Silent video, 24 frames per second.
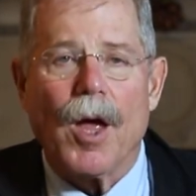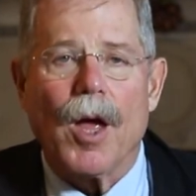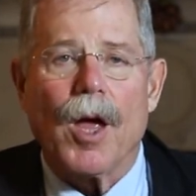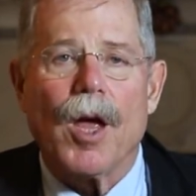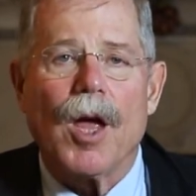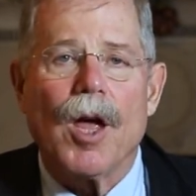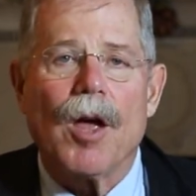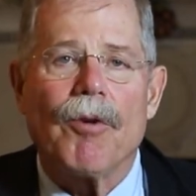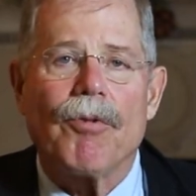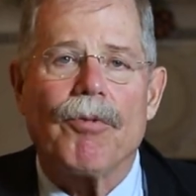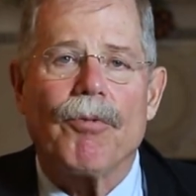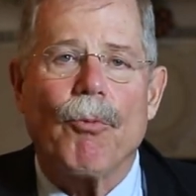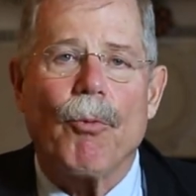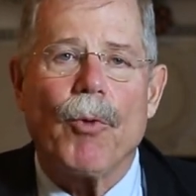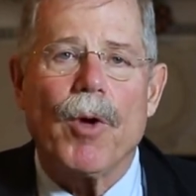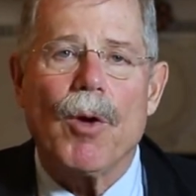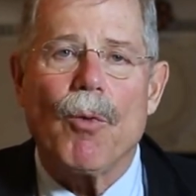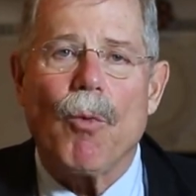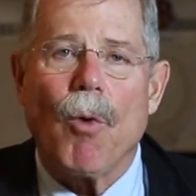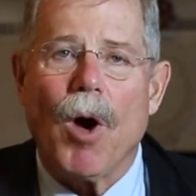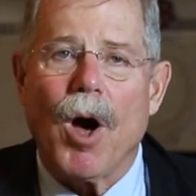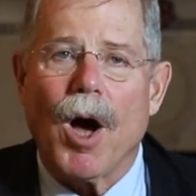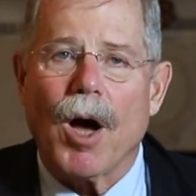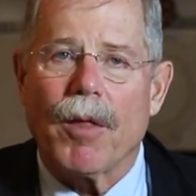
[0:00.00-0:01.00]
If we
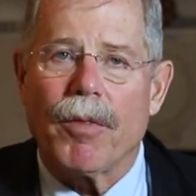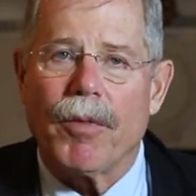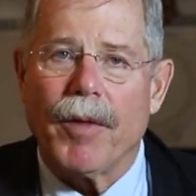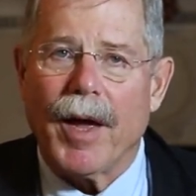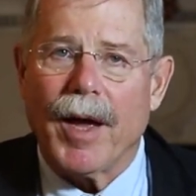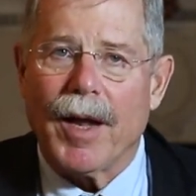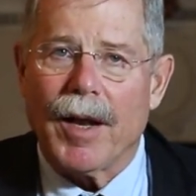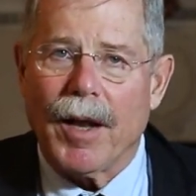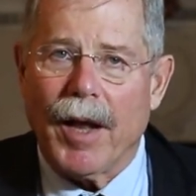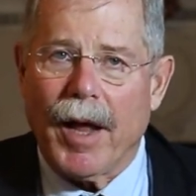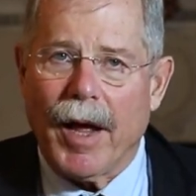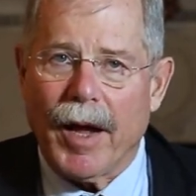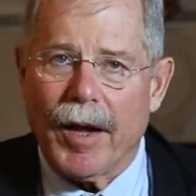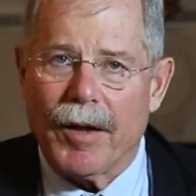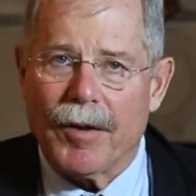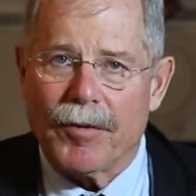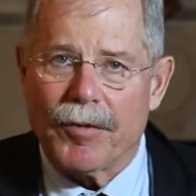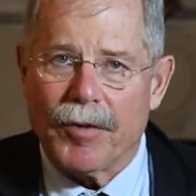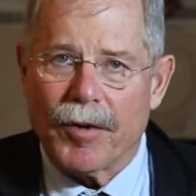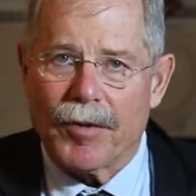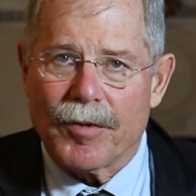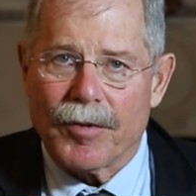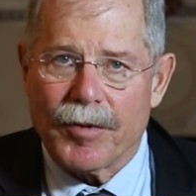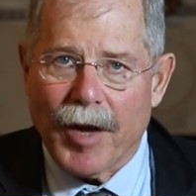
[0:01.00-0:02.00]
walk that line
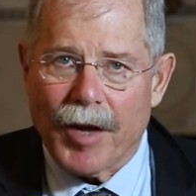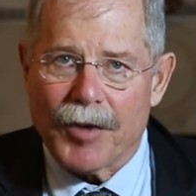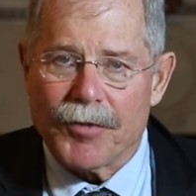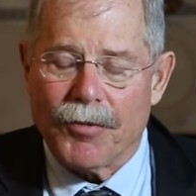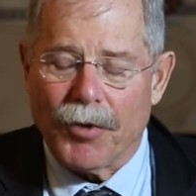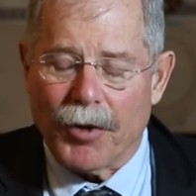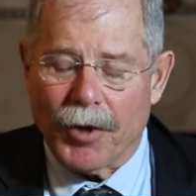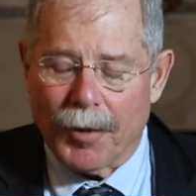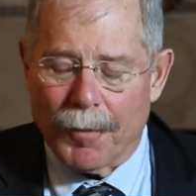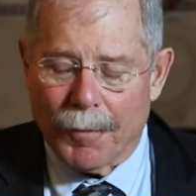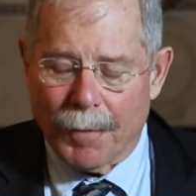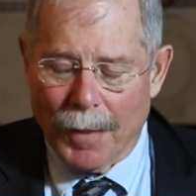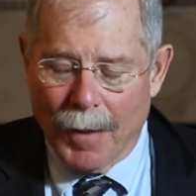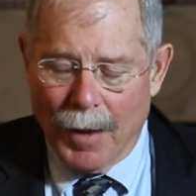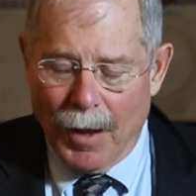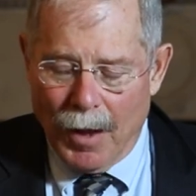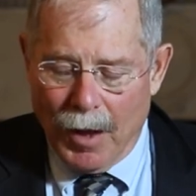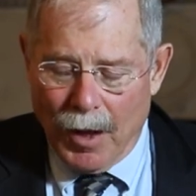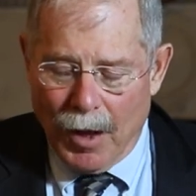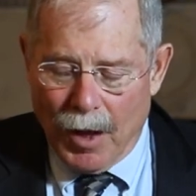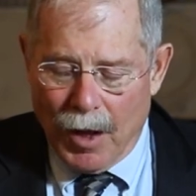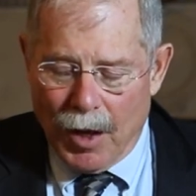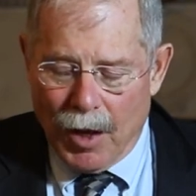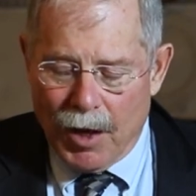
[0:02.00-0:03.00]
successfully,
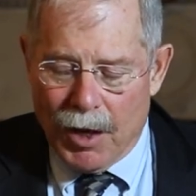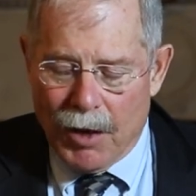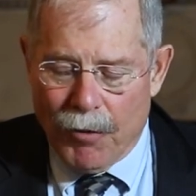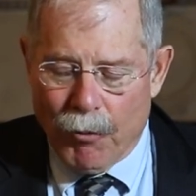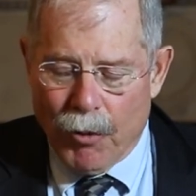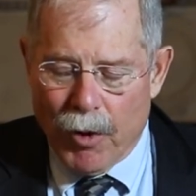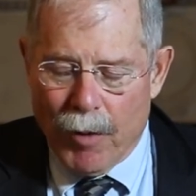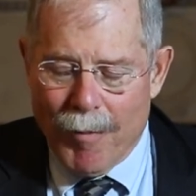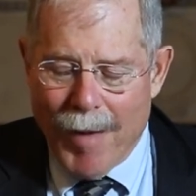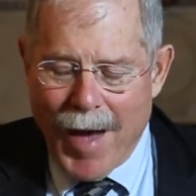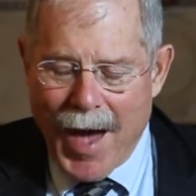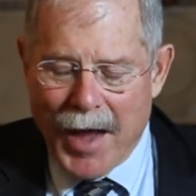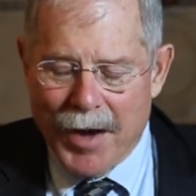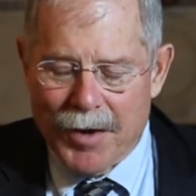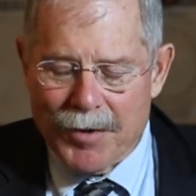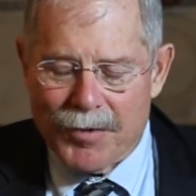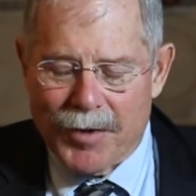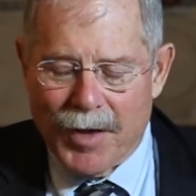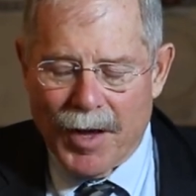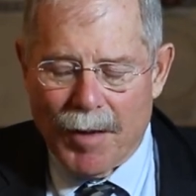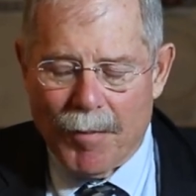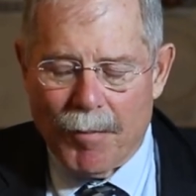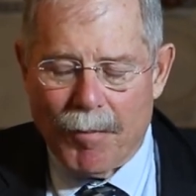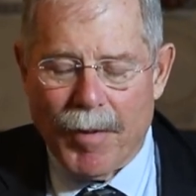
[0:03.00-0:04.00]
if we manage
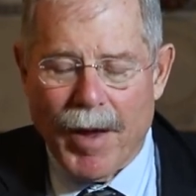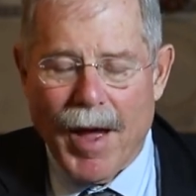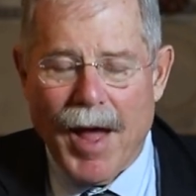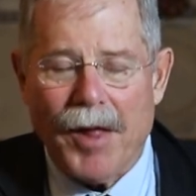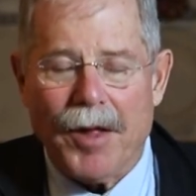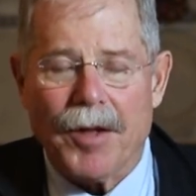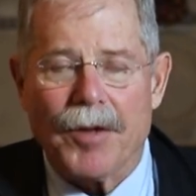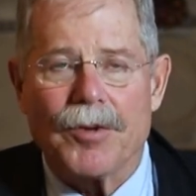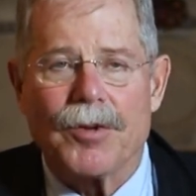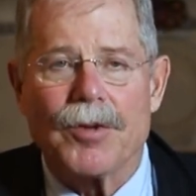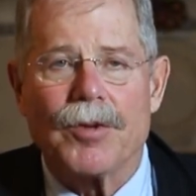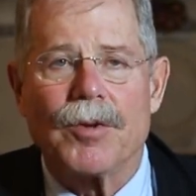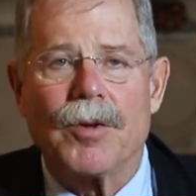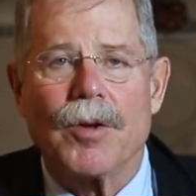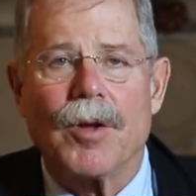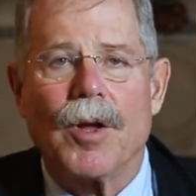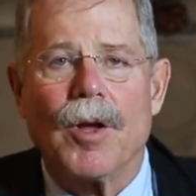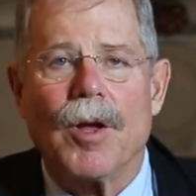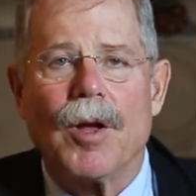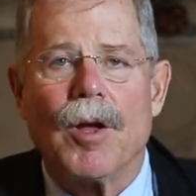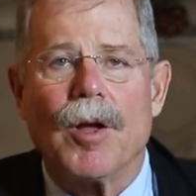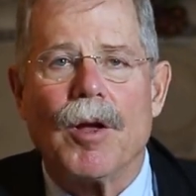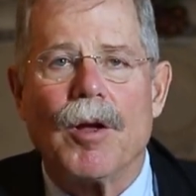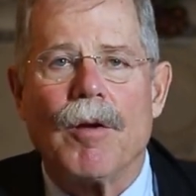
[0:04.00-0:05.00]
that balance,
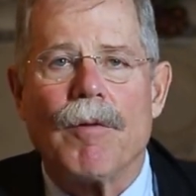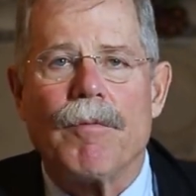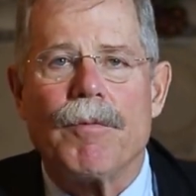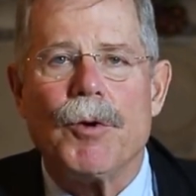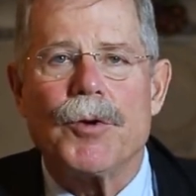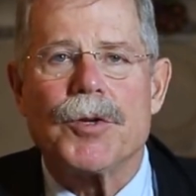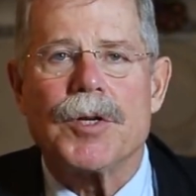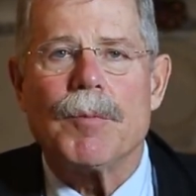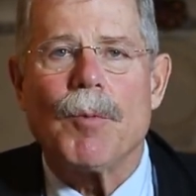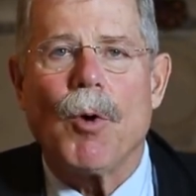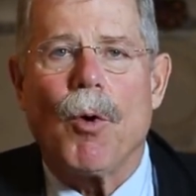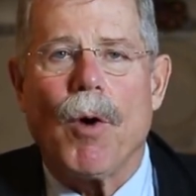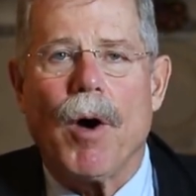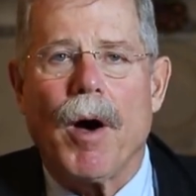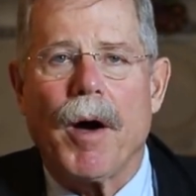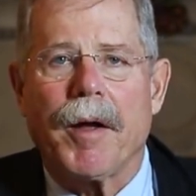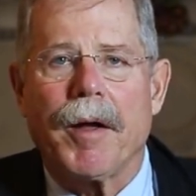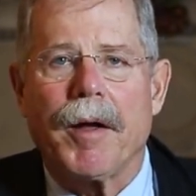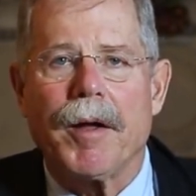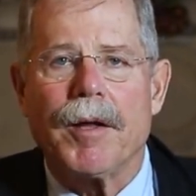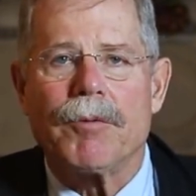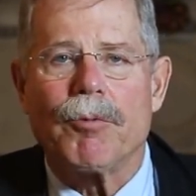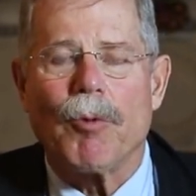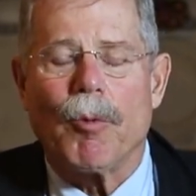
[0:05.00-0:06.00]
future
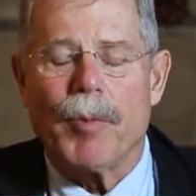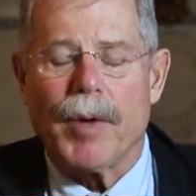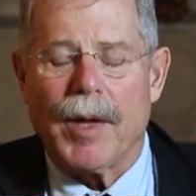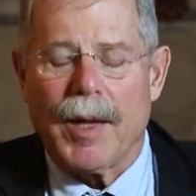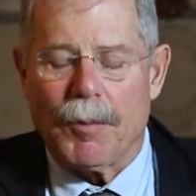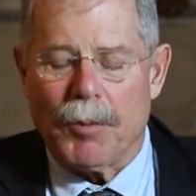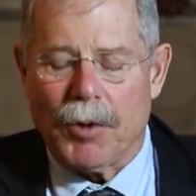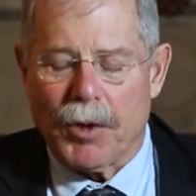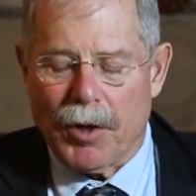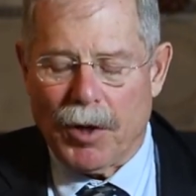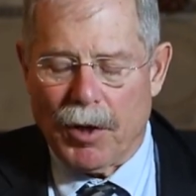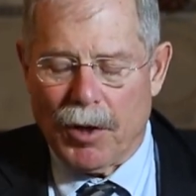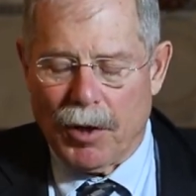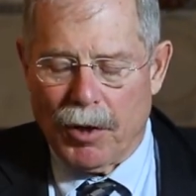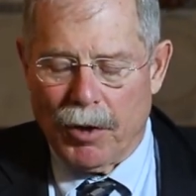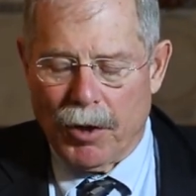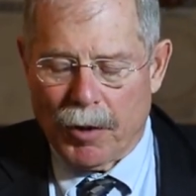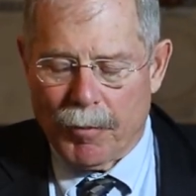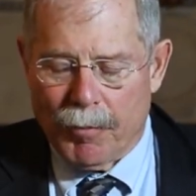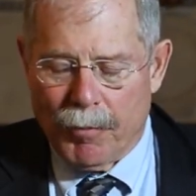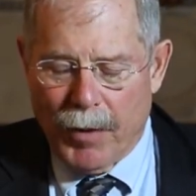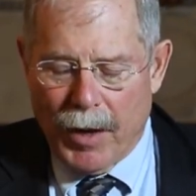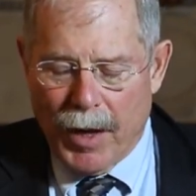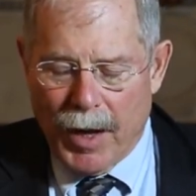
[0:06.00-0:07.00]
Milwaukeeans will be able to
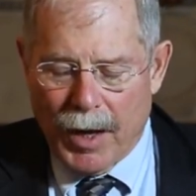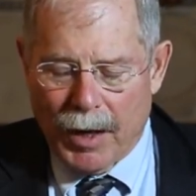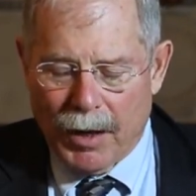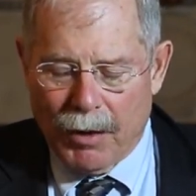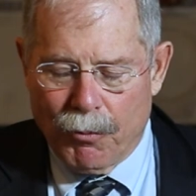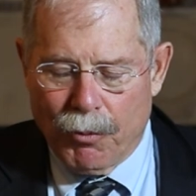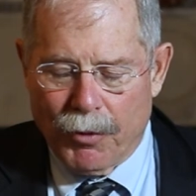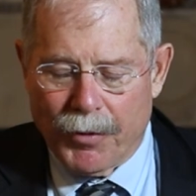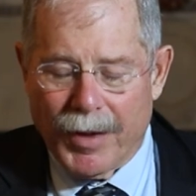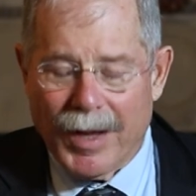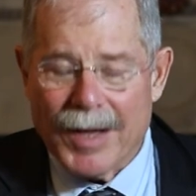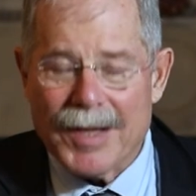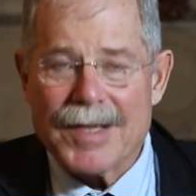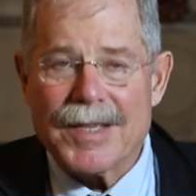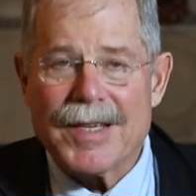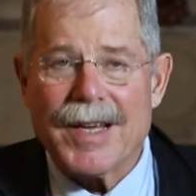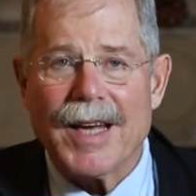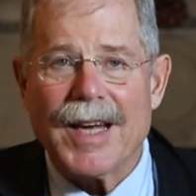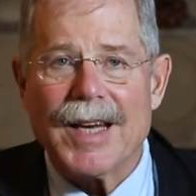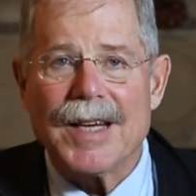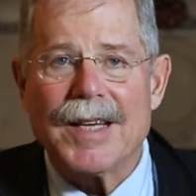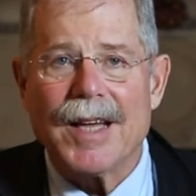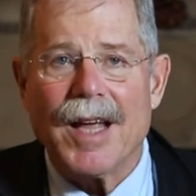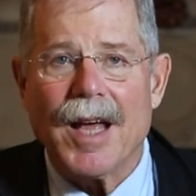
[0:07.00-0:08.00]
look back with
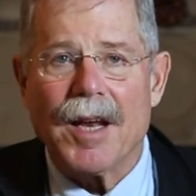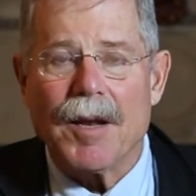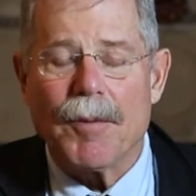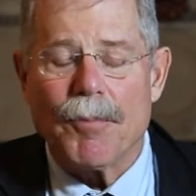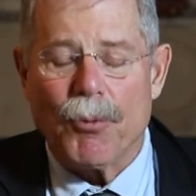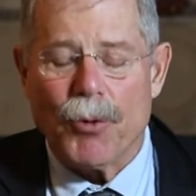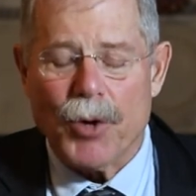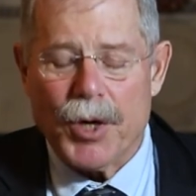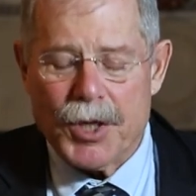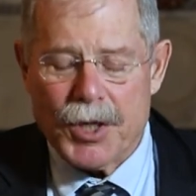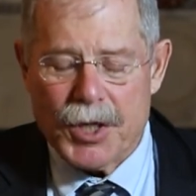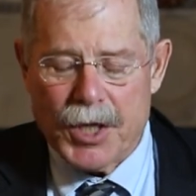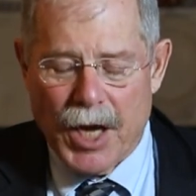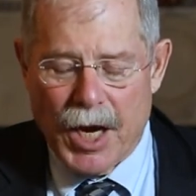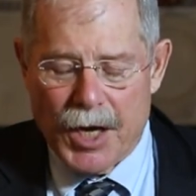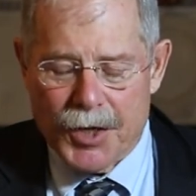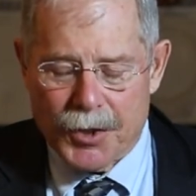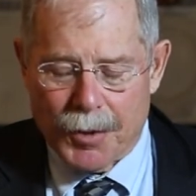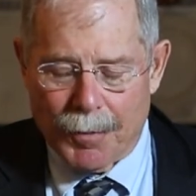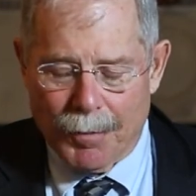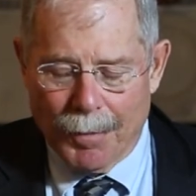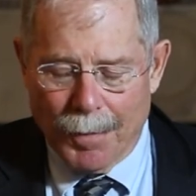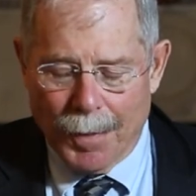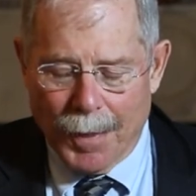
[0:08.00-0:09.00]
insight and
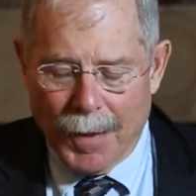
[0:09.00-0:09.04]
appreciation